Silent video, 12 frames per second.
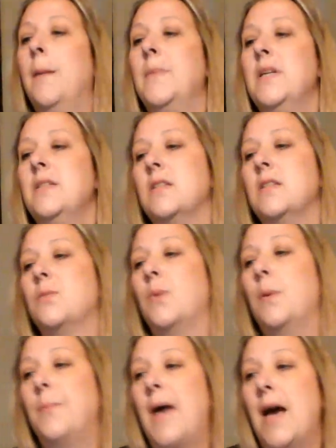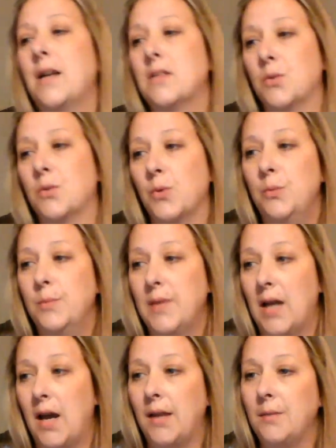Mrs. went back to room
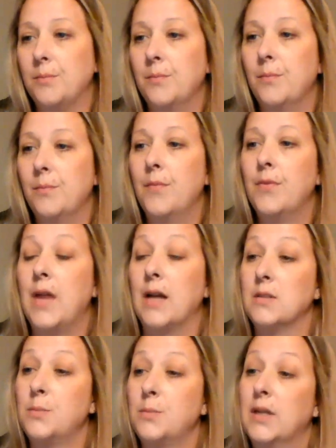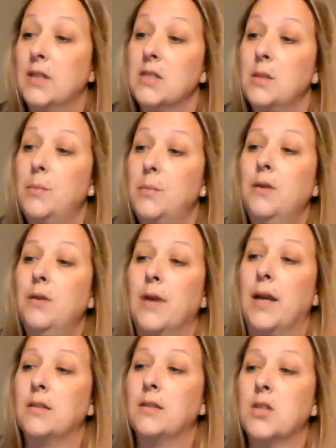9. That's because the bell
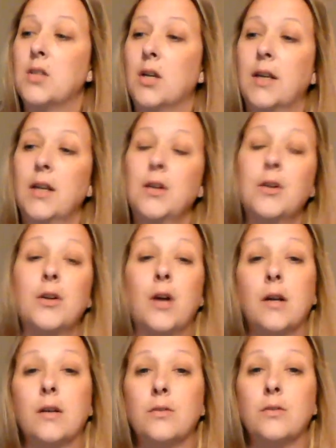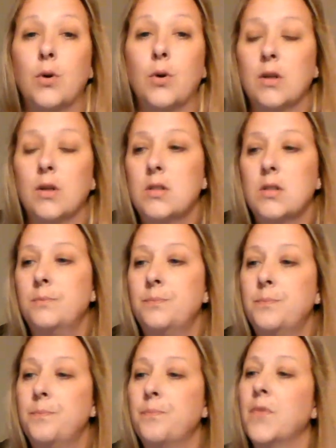rang to start kindergarten, of course.
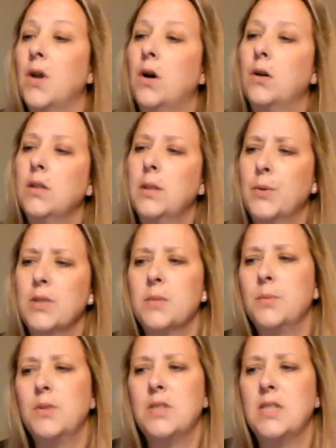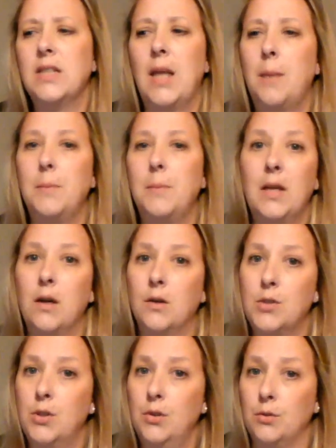Only Principal didn't let me go,
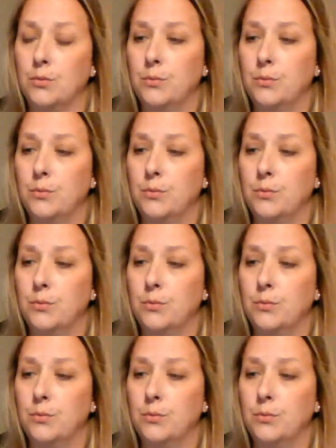too.